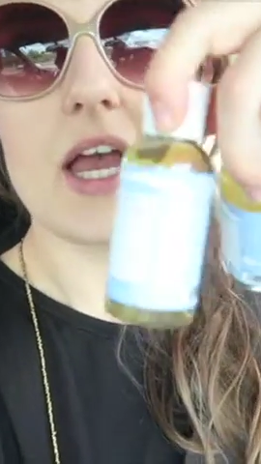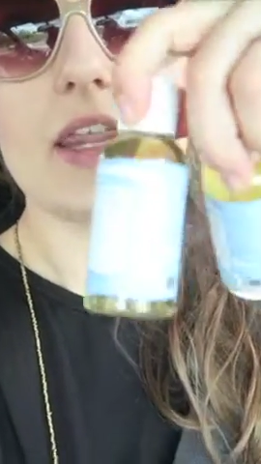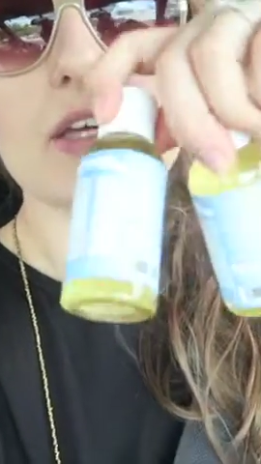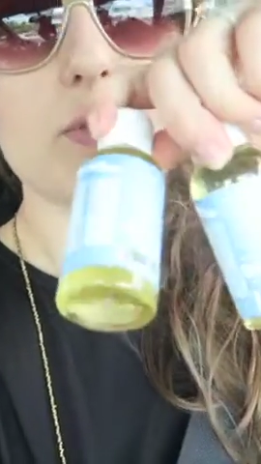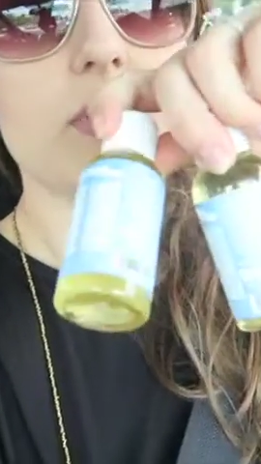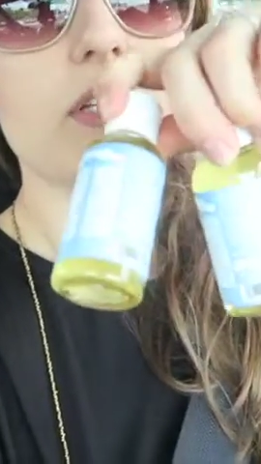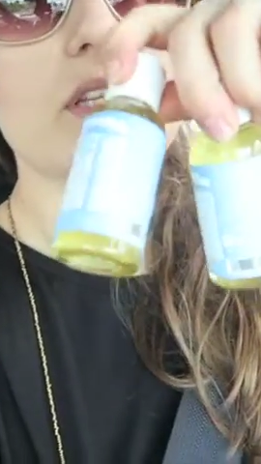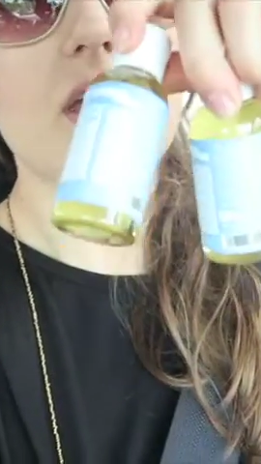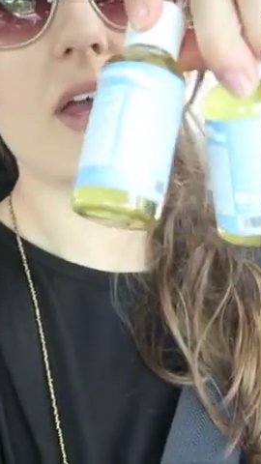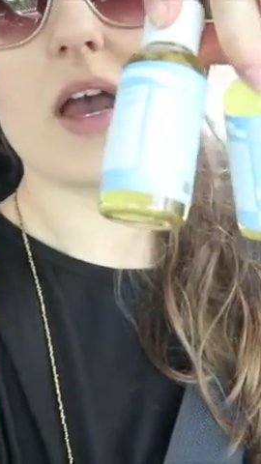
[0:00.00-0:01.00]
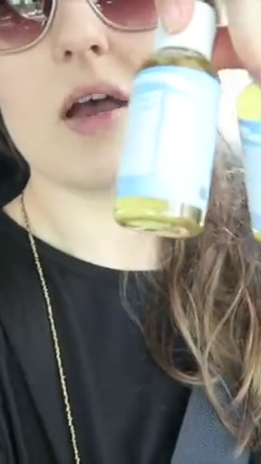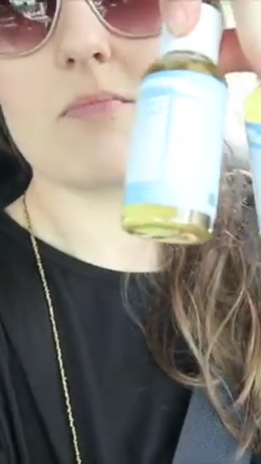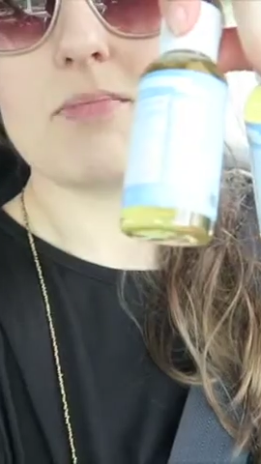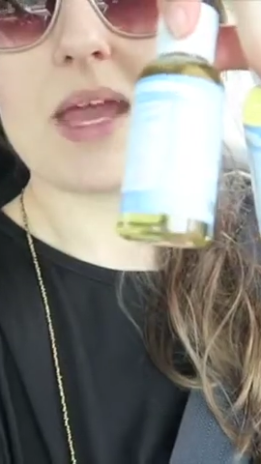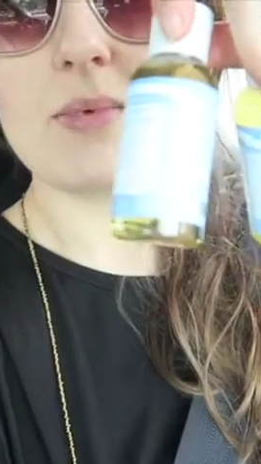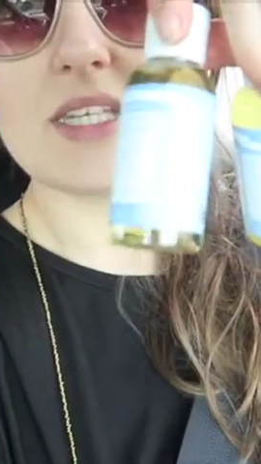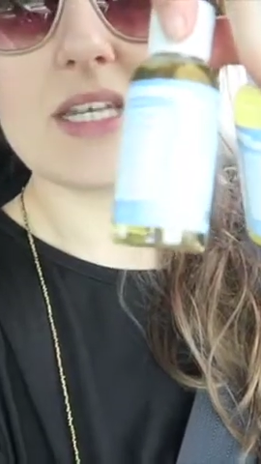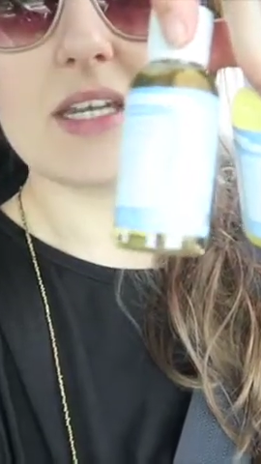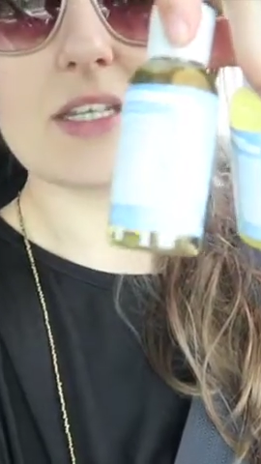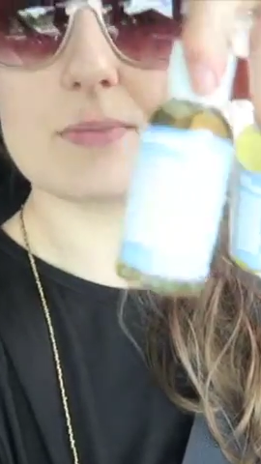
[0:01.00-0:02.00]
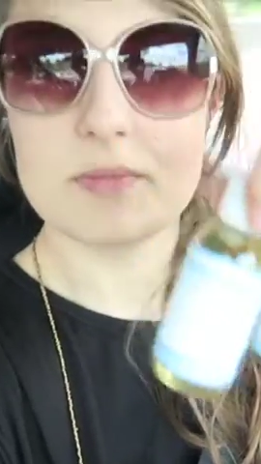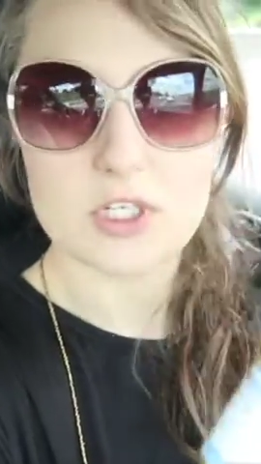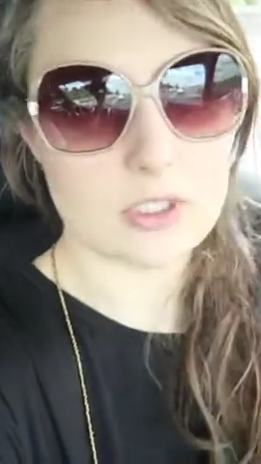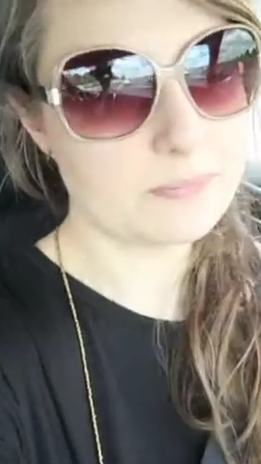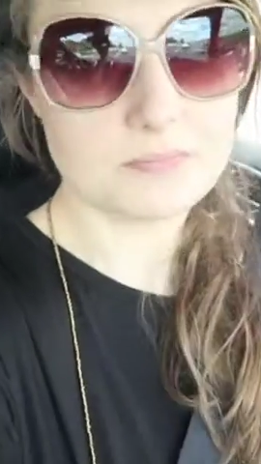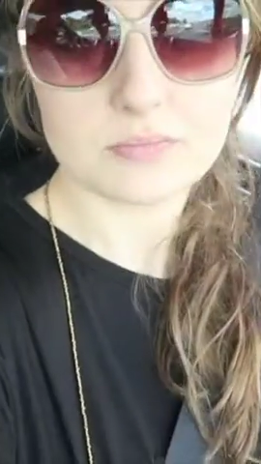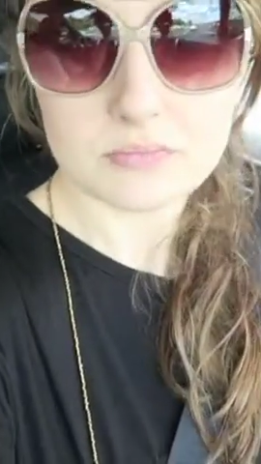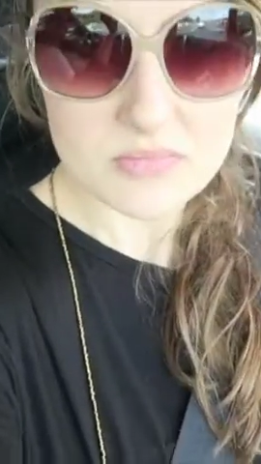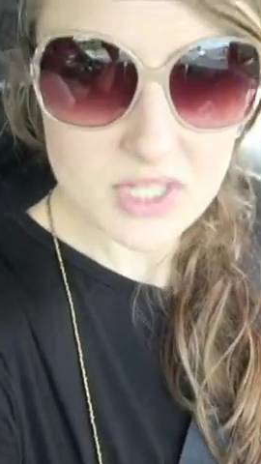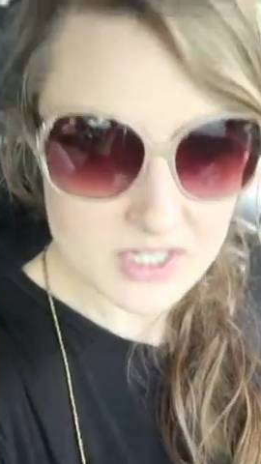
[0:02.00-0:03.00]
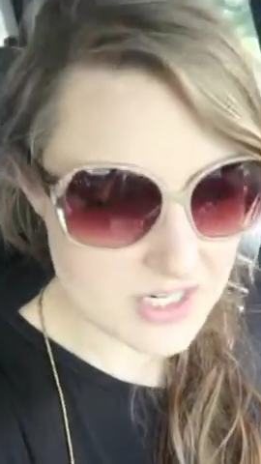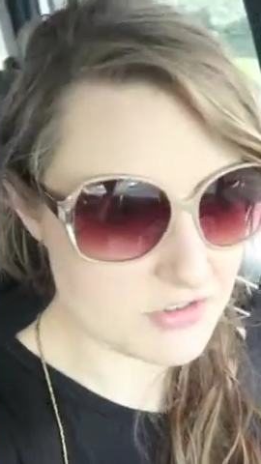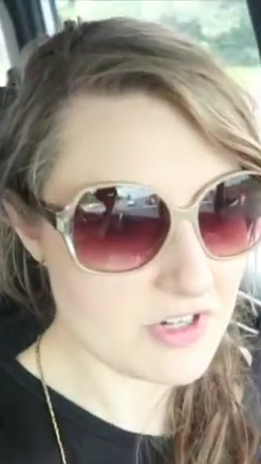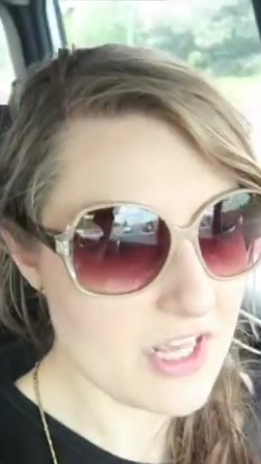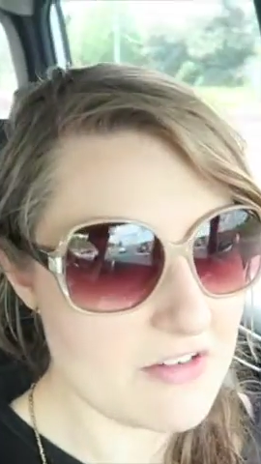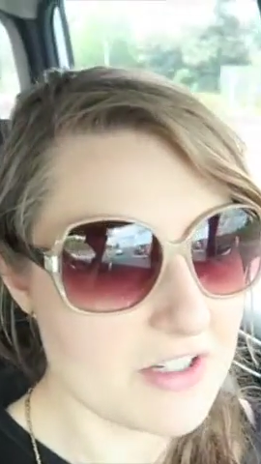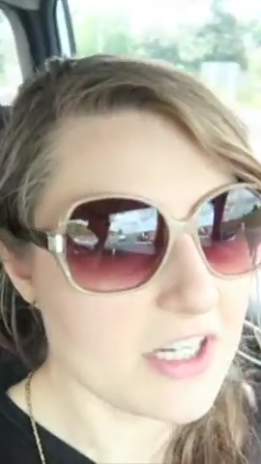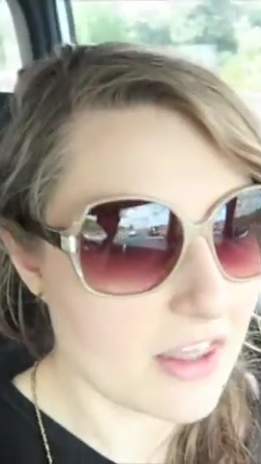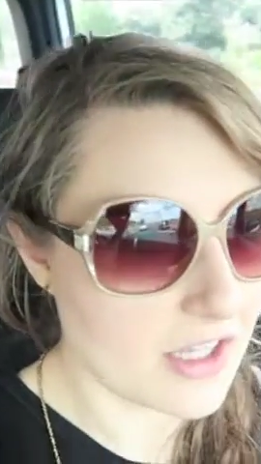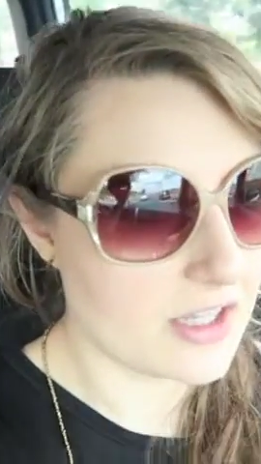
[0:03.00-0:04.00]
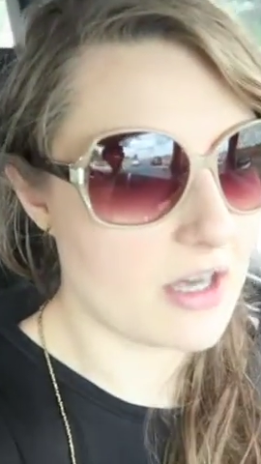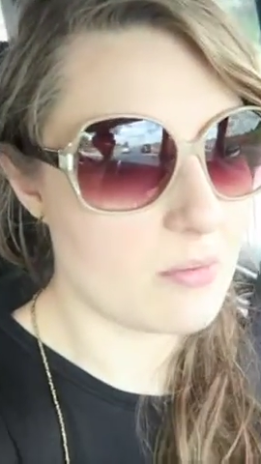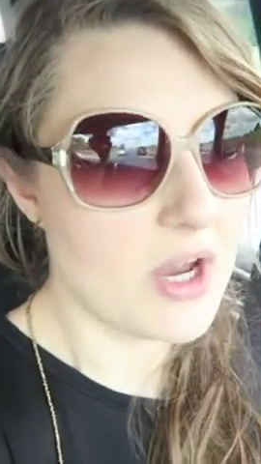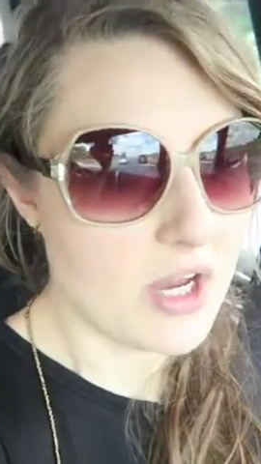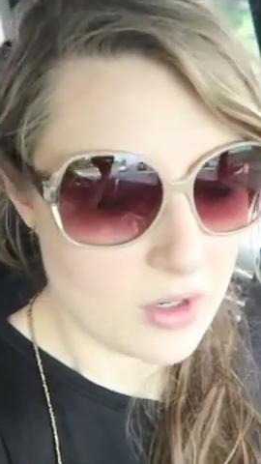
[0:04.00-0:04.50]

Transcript: and this one is the baby scent, so it doesn't really have anything in them.